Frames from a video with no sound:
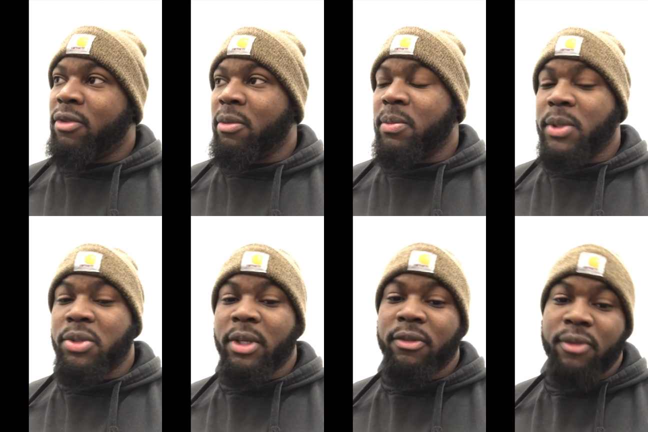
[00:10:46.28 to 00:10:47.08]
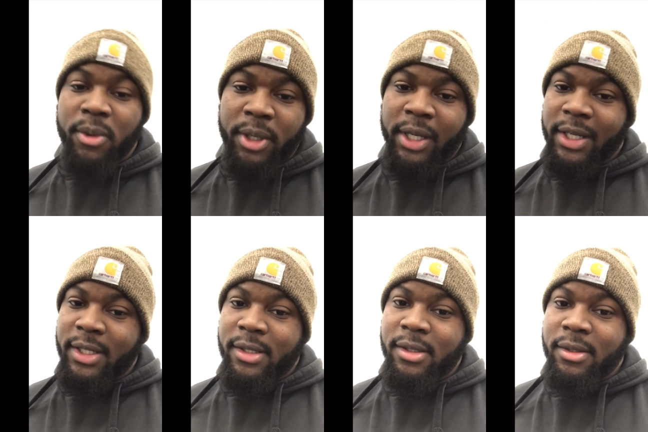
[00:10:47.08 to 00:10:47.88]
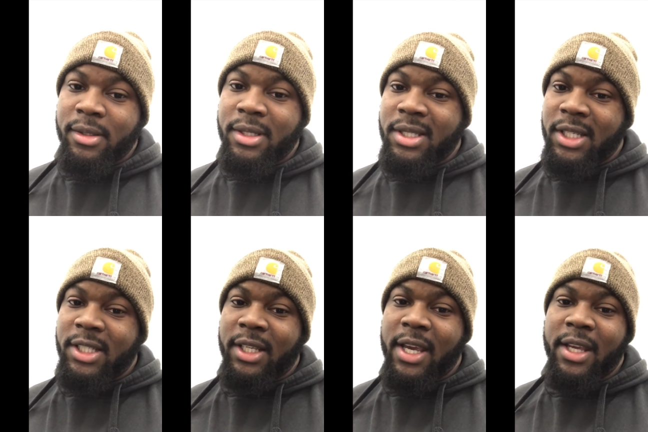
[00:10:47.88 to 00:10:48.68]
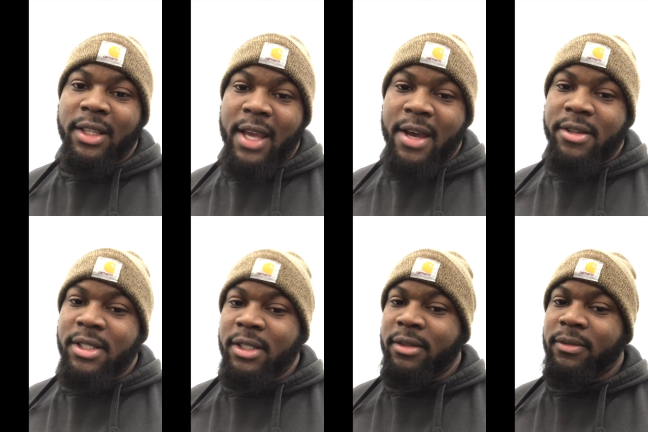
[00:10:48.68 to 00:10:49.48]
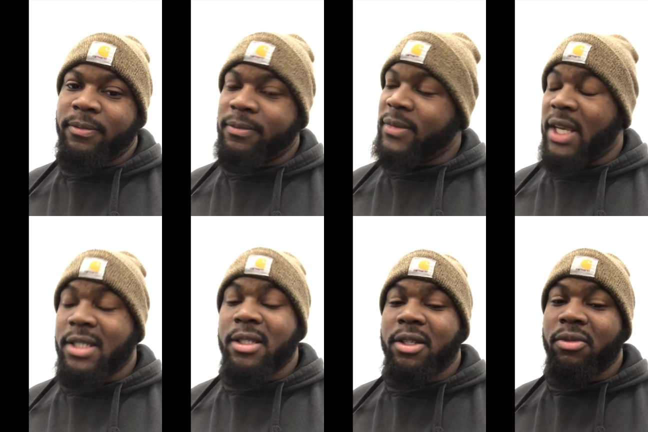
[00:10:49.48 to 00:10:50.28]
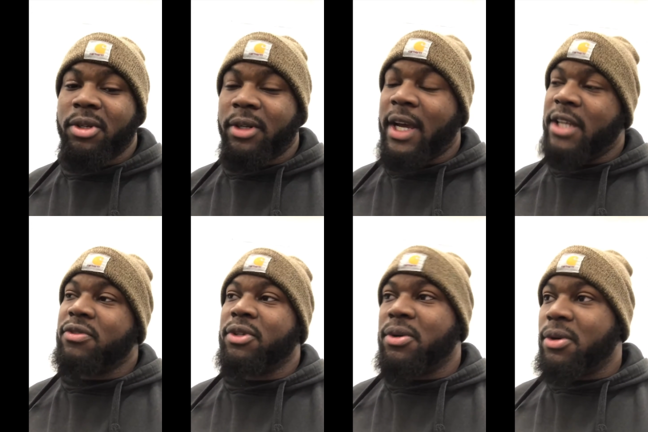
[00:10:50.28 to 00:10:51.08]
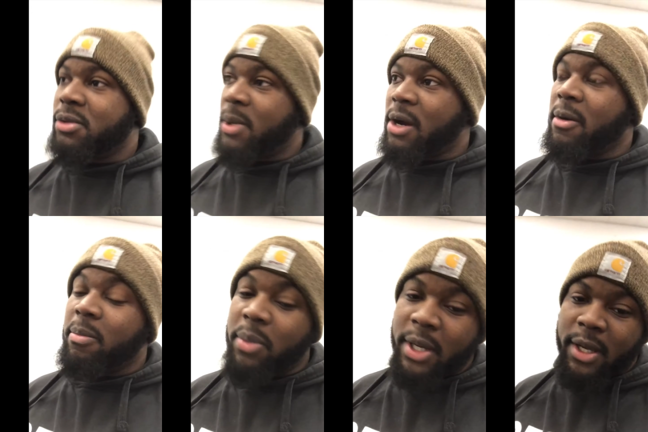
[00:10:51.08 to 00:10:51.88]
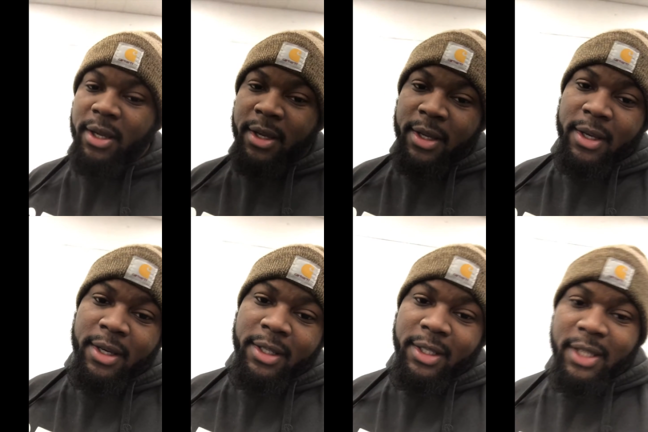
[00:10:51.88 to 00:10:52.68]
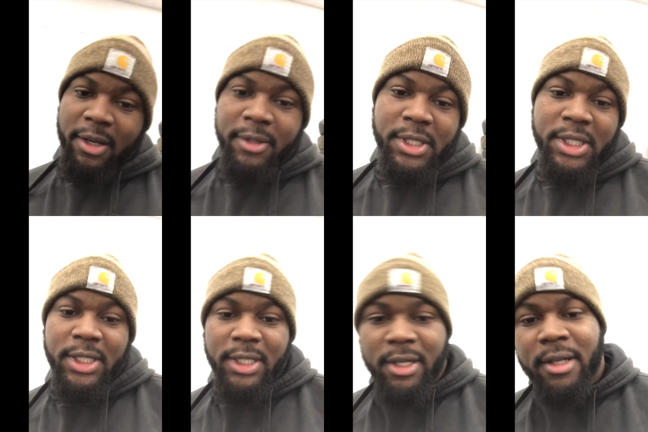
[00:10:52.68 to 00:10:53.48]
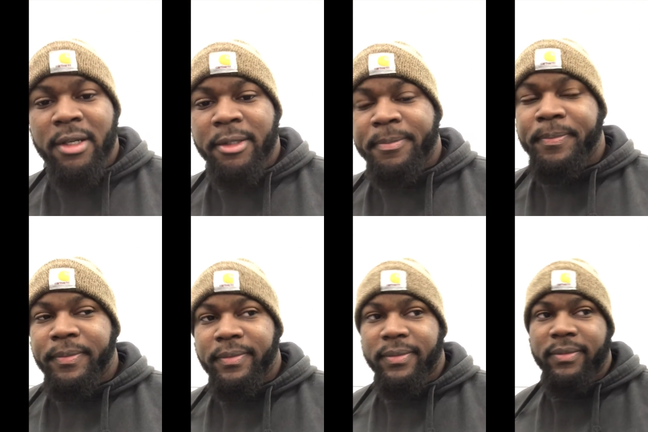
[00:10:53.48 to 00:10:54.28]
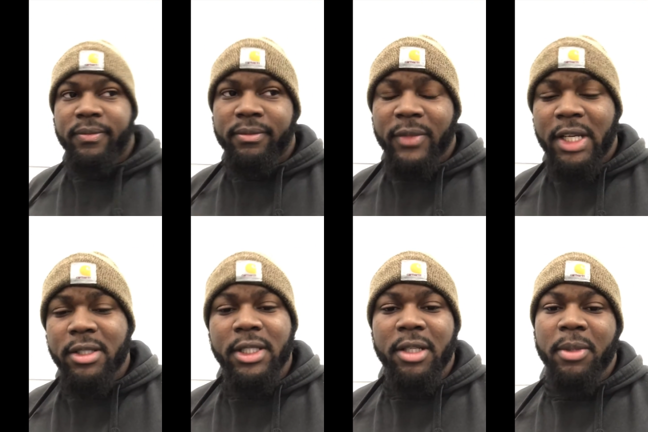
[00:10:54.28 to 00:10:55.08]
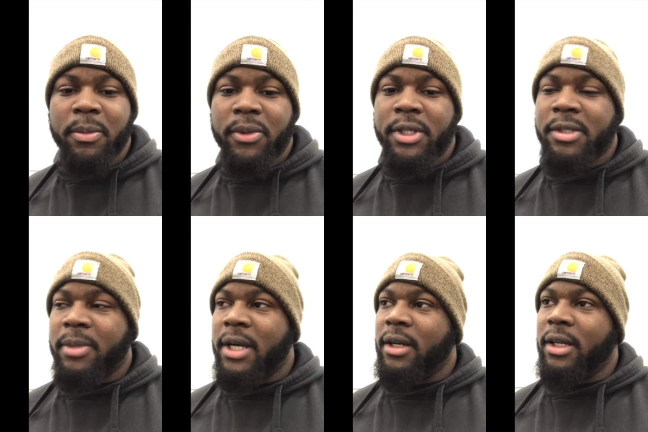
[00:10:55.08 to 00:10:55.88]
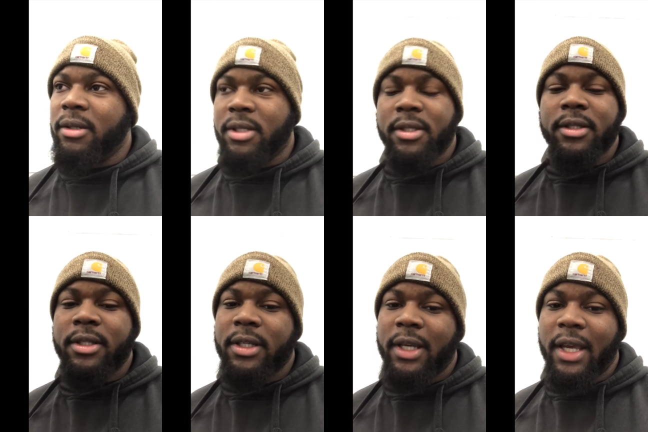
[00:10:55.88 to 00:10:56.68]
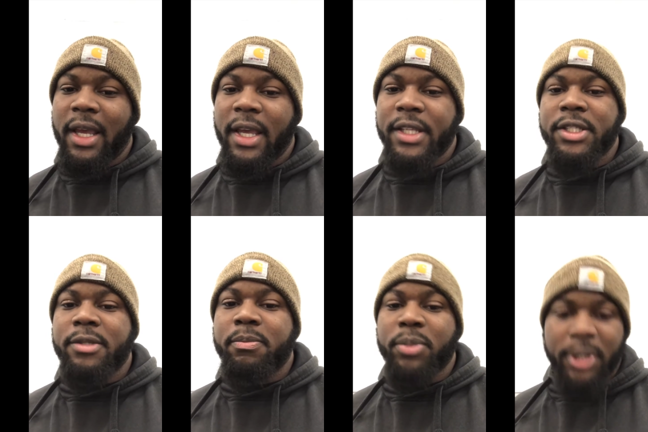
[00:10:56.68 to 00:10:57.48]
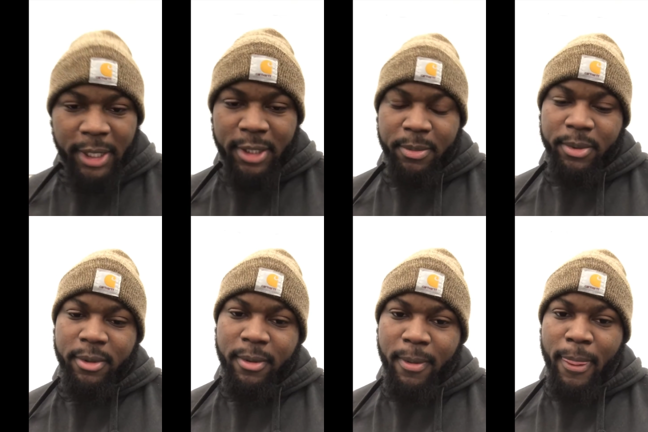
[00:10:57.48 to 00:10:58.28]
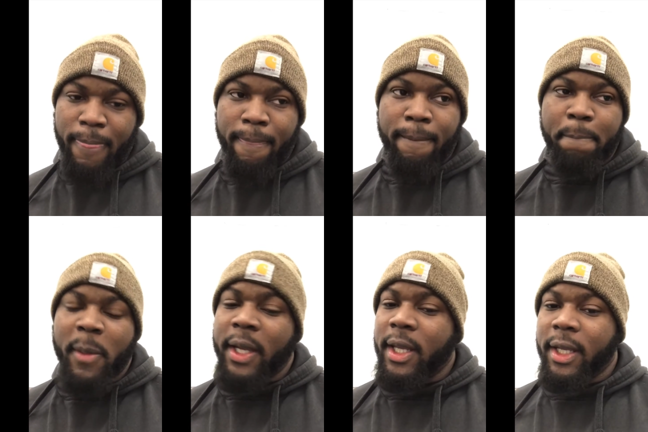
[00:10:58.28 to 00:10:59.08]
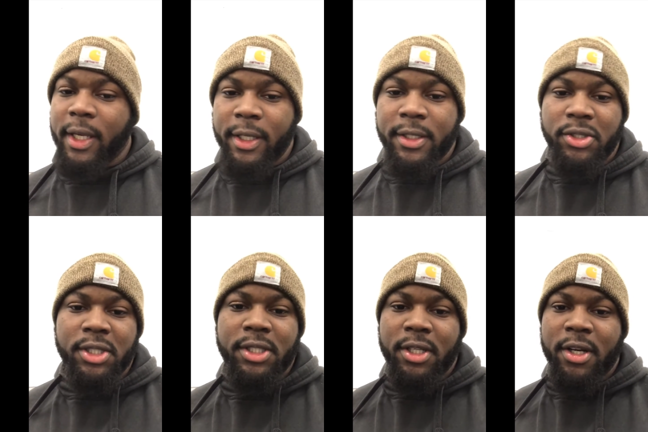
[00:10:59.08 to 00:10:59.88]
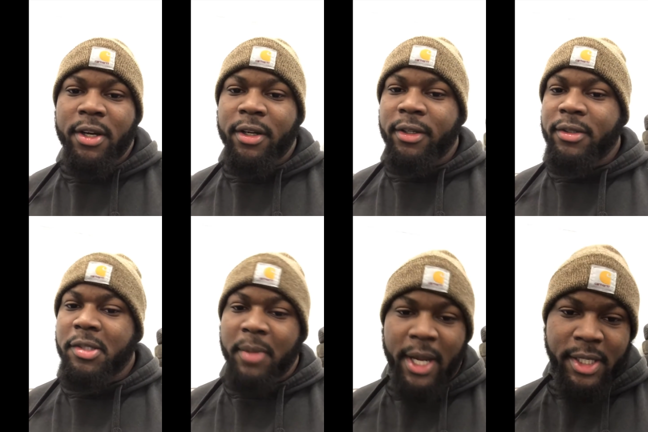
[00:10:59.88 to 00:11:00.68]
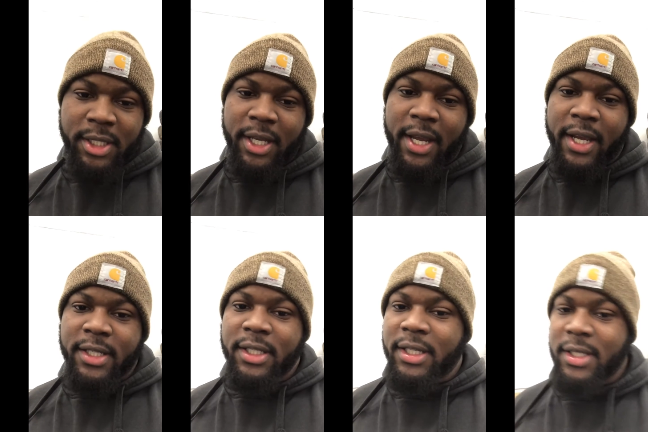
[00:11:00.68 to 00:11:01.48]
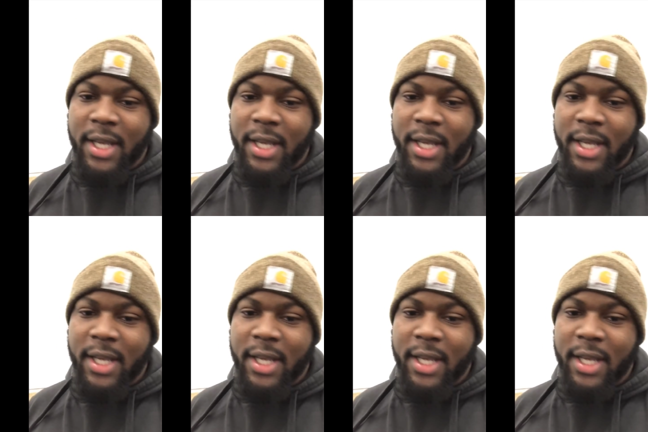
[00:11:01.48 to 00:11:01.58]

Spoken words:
for between 40 and 68,000, it's looking real nice for the horsepower. But the thing with the GTR that I was telling my boys about is it's predictable. I can't get in the GTR, smash the gas, get